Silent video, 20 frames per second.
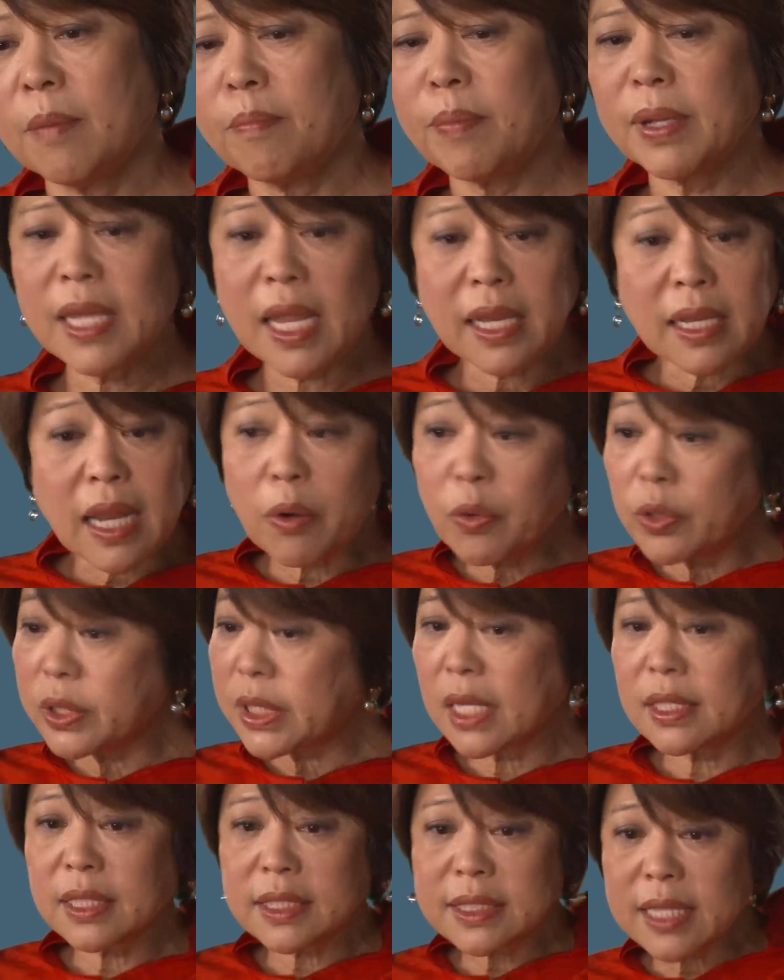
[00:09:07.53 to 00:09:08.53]
But then I was
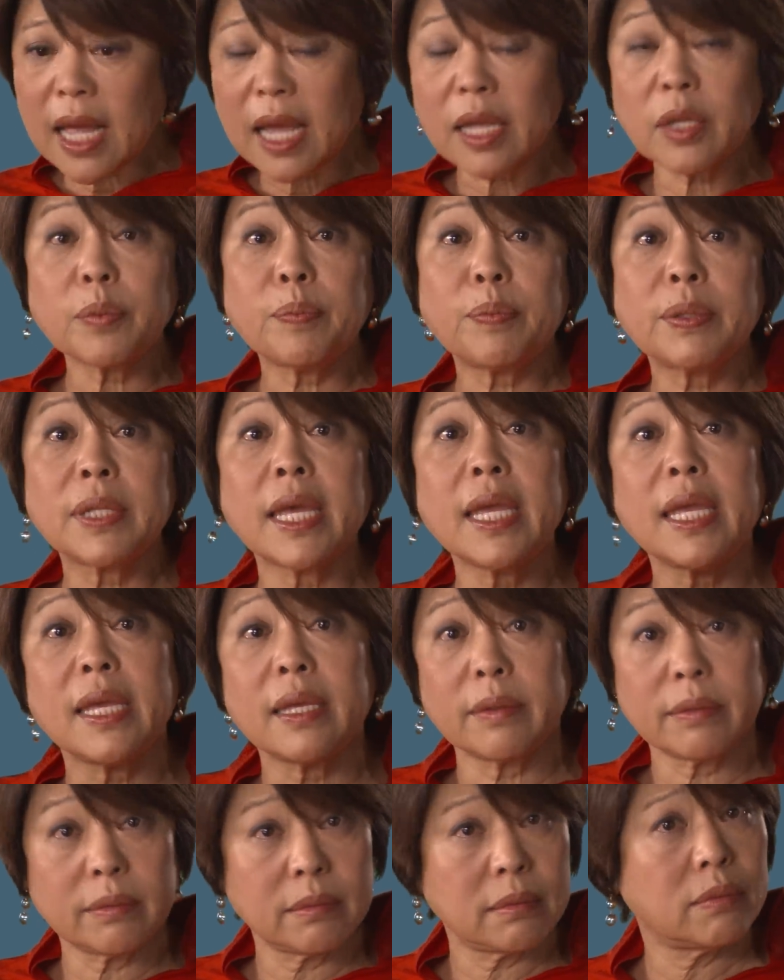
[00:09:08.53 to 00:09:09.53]
on the side
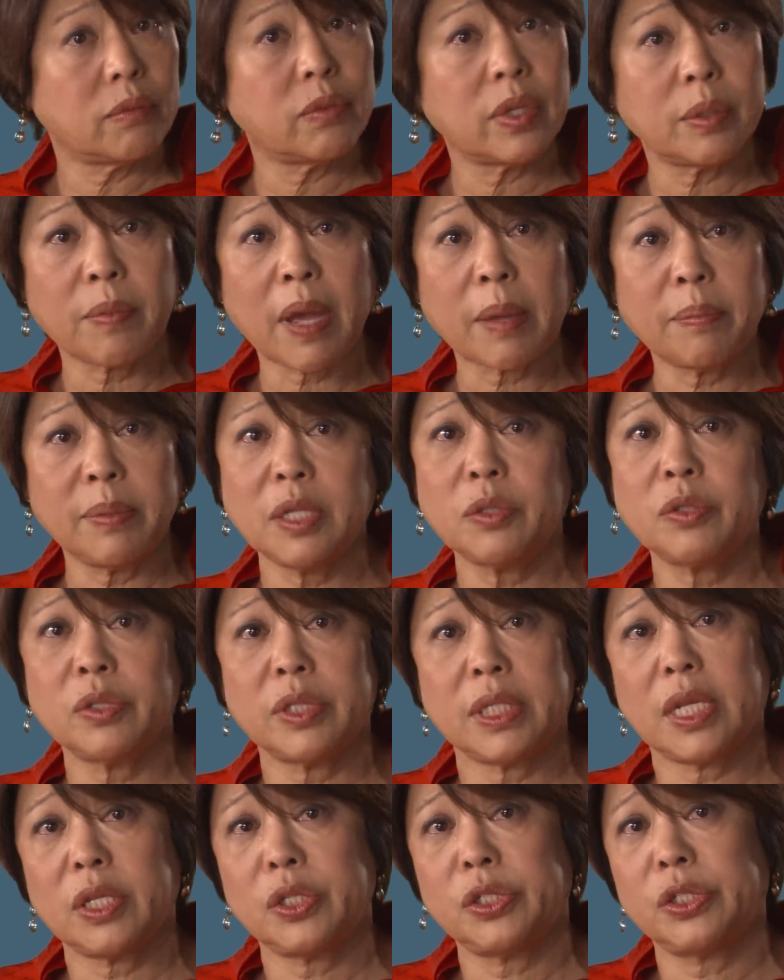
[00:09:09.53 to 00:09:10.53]
playing with my Petri
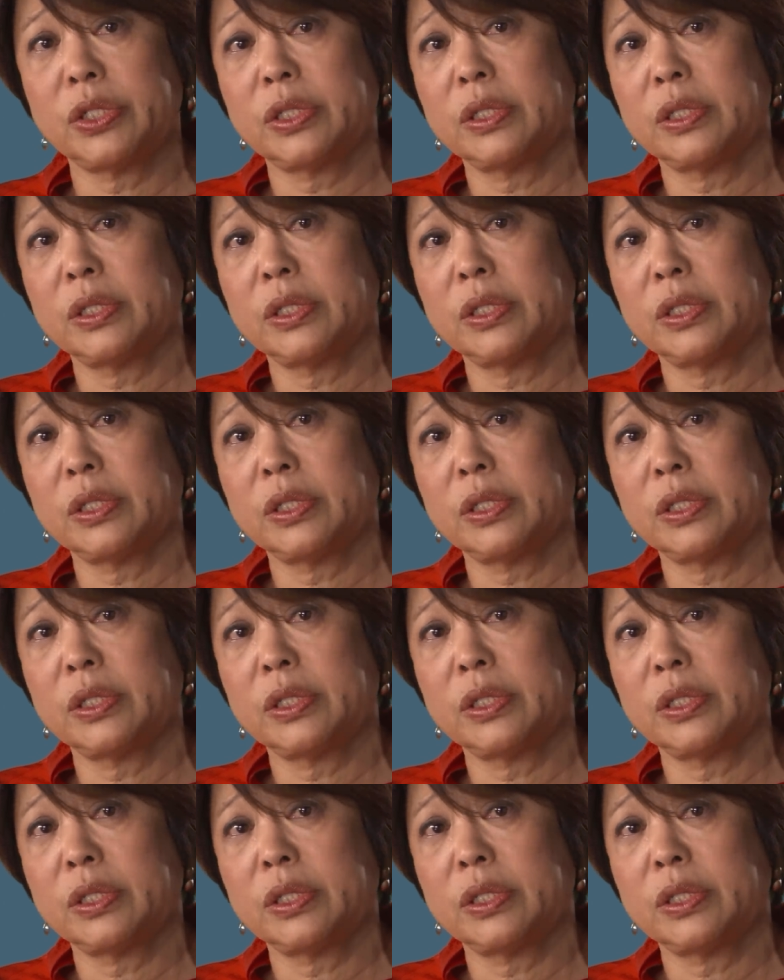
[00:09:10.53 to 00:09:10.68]
dish.